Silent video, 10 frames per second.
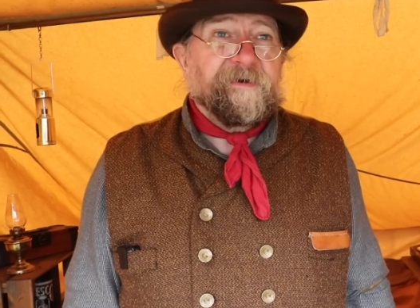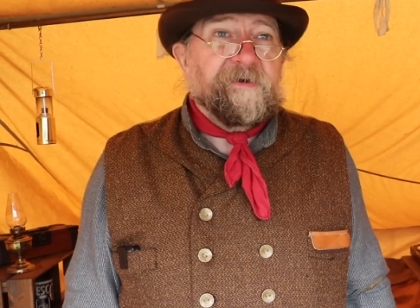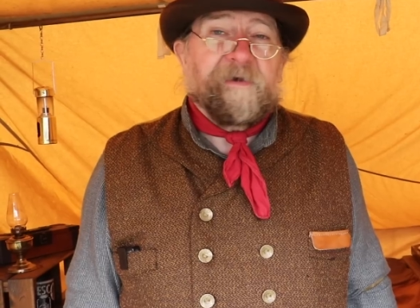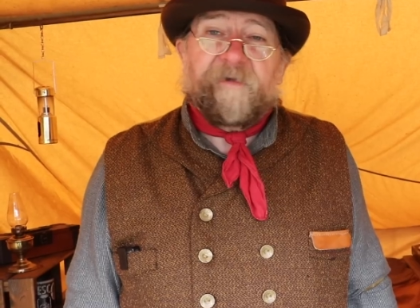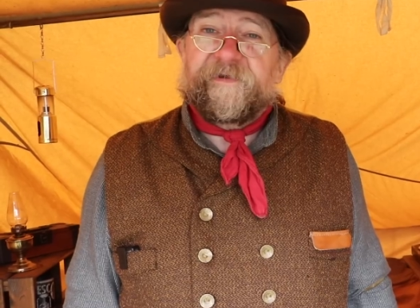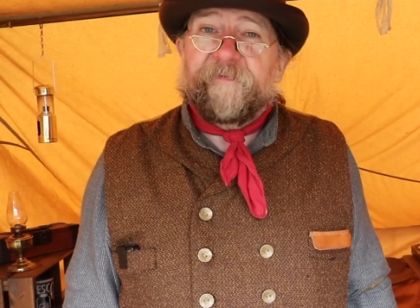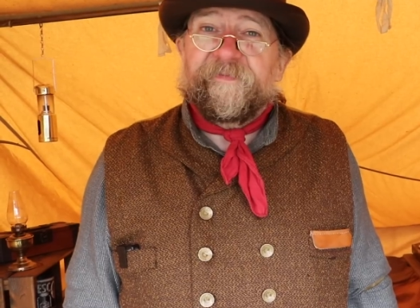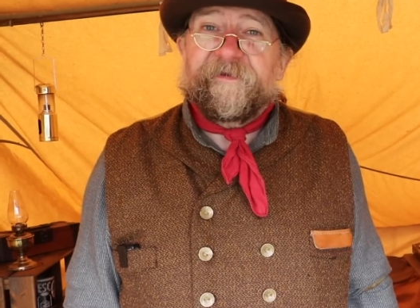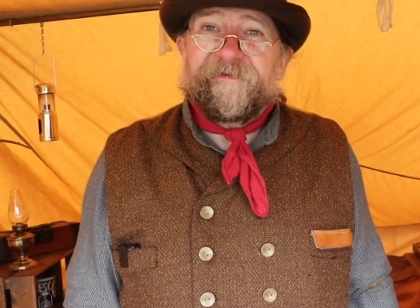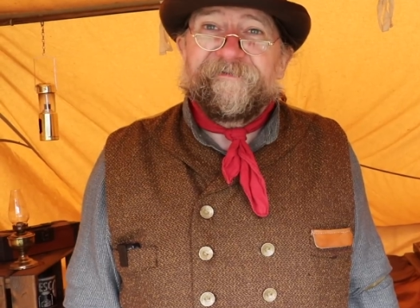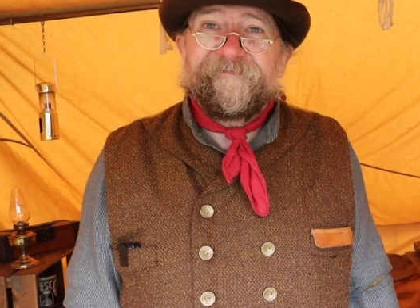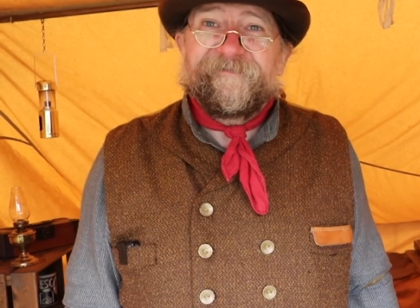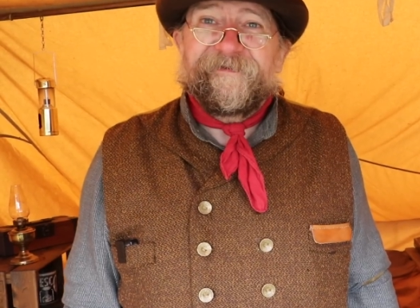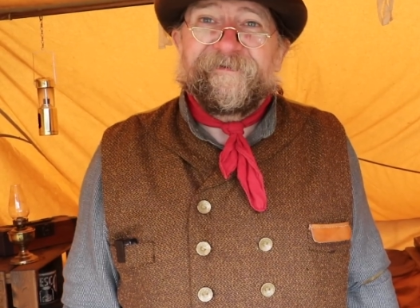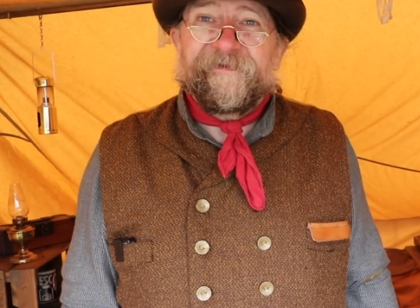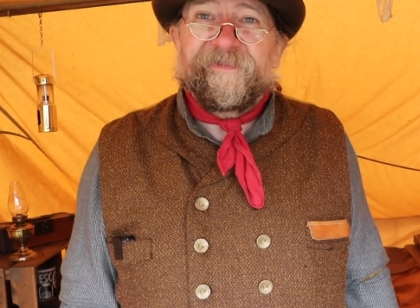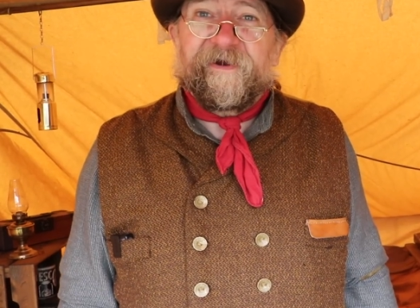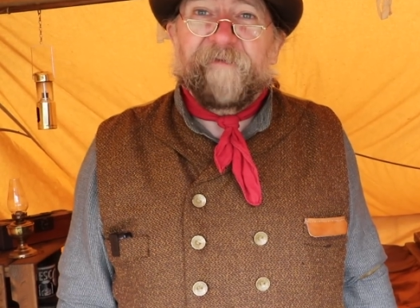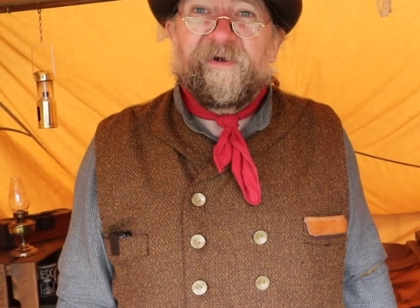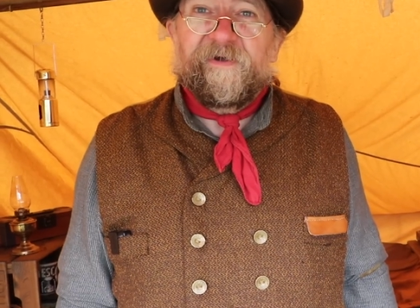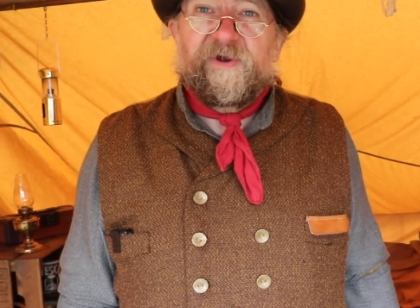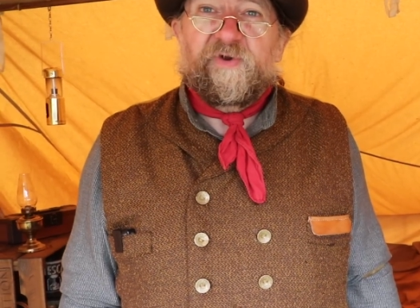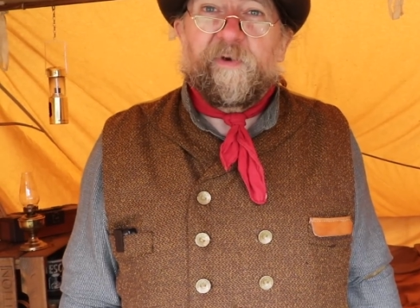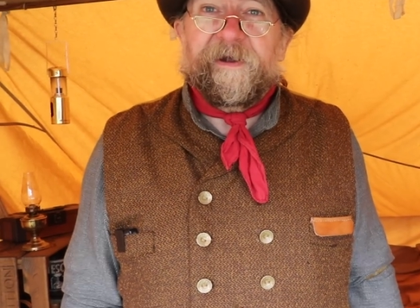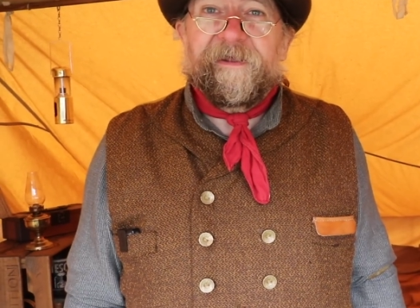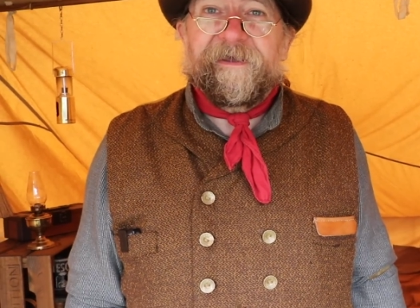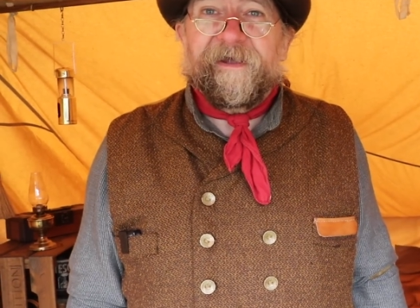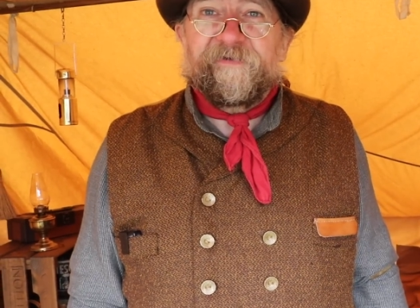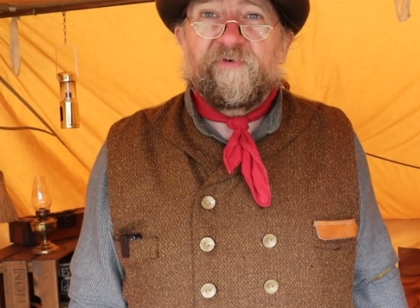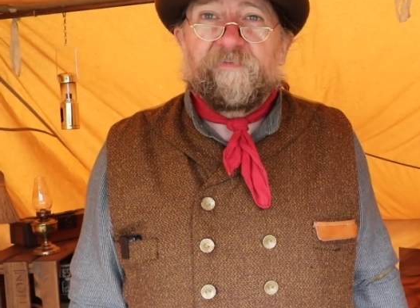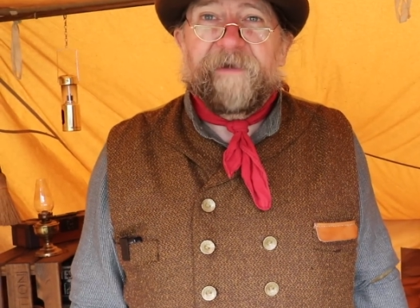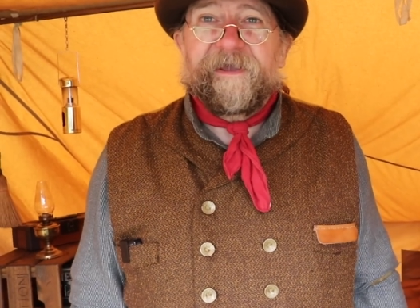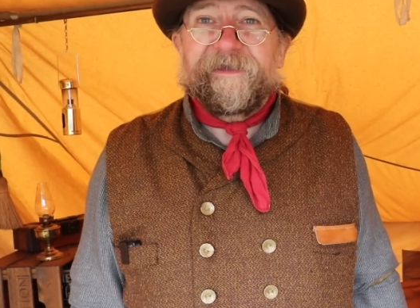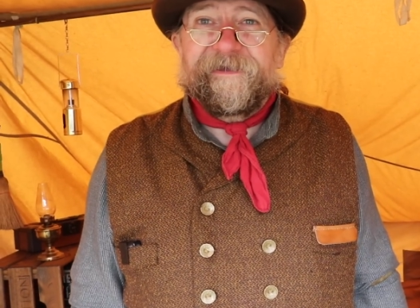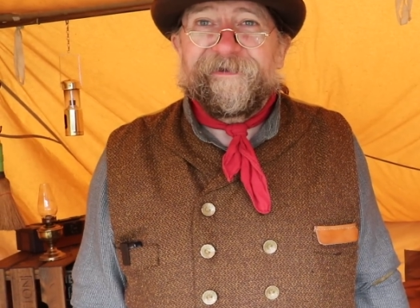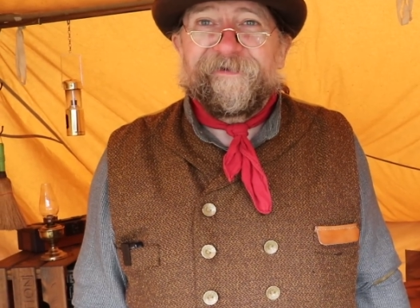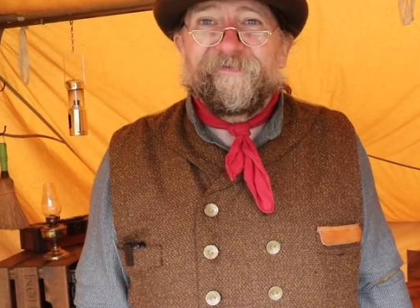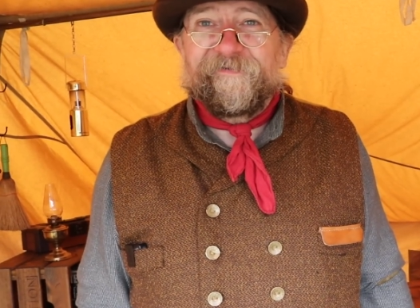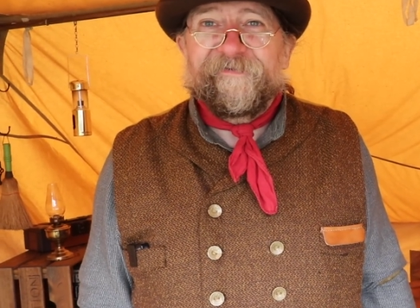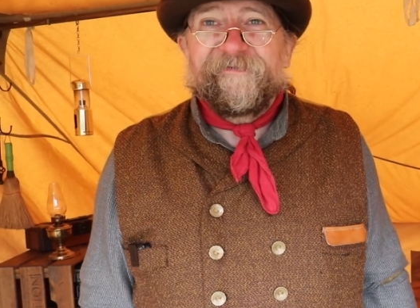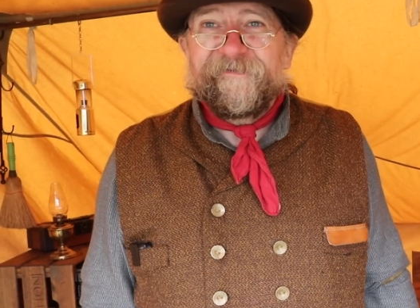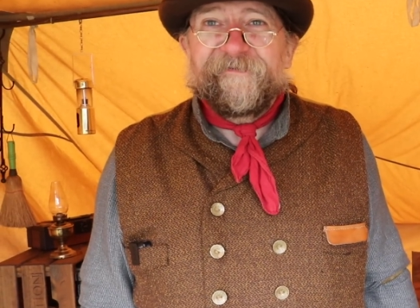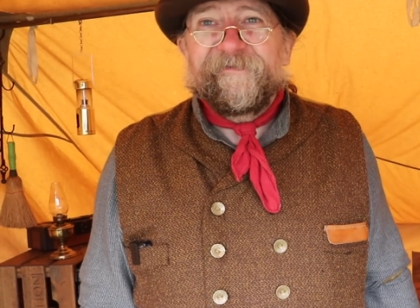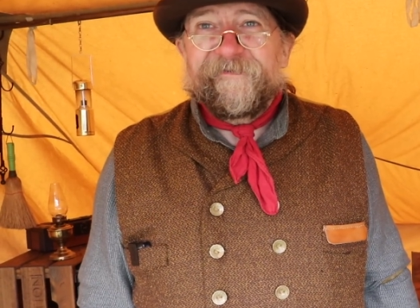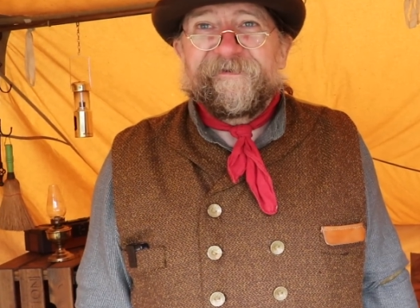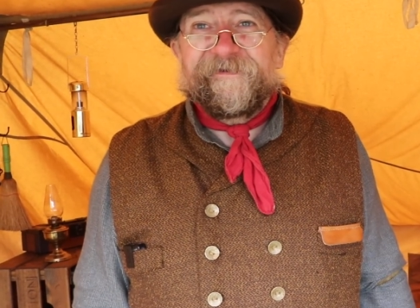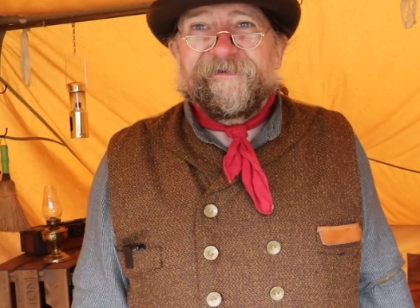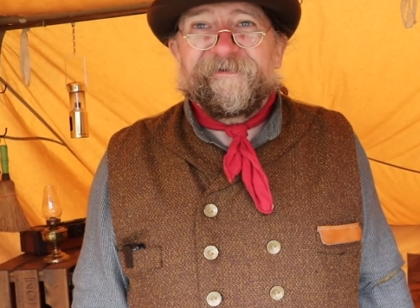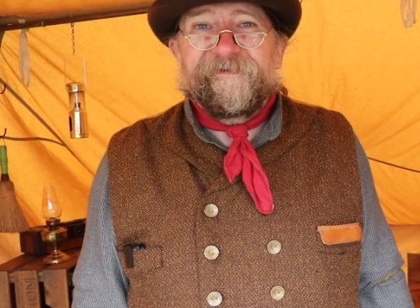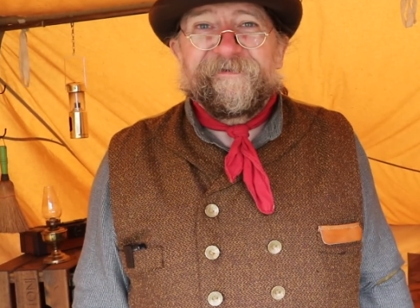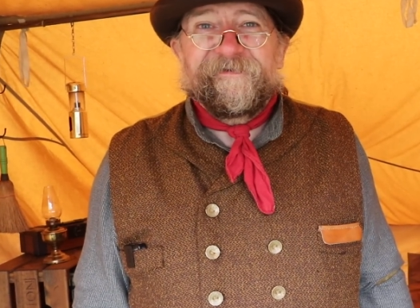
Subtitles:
I do have something, you know, that I'm twiddling at or making or, you know,